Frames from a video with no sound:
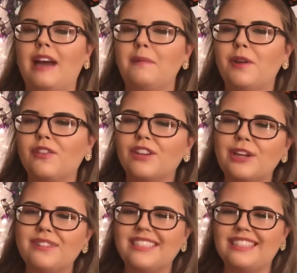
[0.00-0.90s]
I'm not going
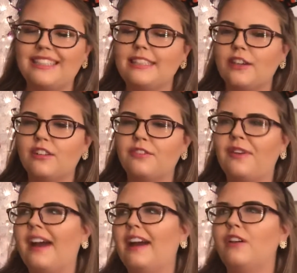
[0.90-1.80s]
to go into detail of
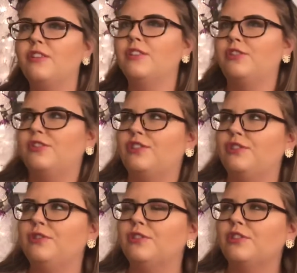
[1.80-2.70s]
how you should do
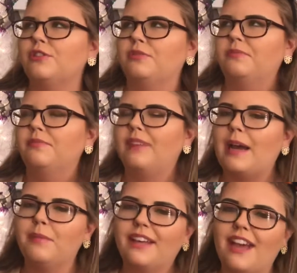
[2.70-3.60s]
your
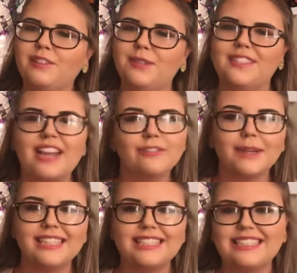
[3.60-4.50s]
application because
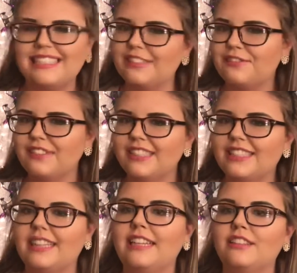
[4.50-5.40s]
everybody's different
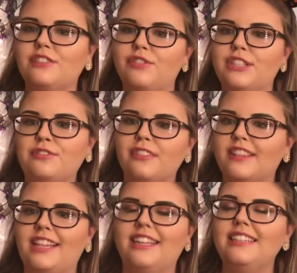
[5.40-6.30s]
and they look for
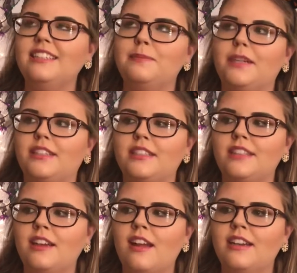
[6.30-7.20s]
different things, but
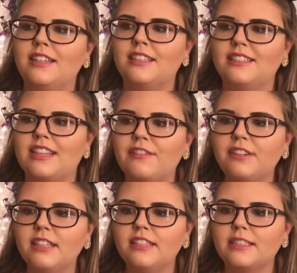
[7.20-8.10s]

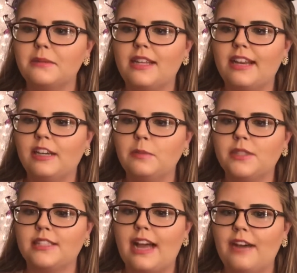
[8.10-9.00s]
definitely something that helps
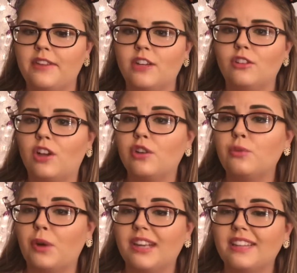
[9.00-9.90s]
is having a lot
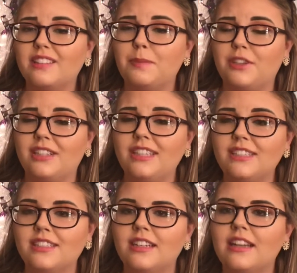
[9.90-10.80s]
of work
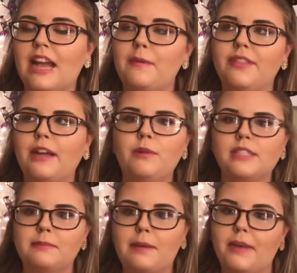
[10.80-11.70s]
experience. I mean, that
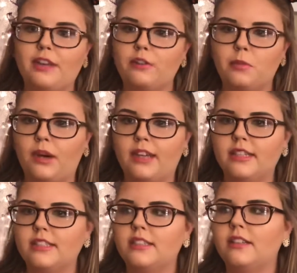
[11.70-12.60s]
wasn't my make it or break
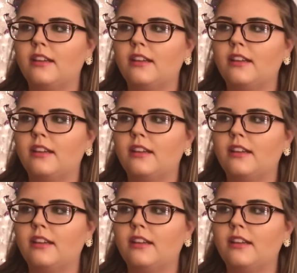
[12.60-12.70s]
it.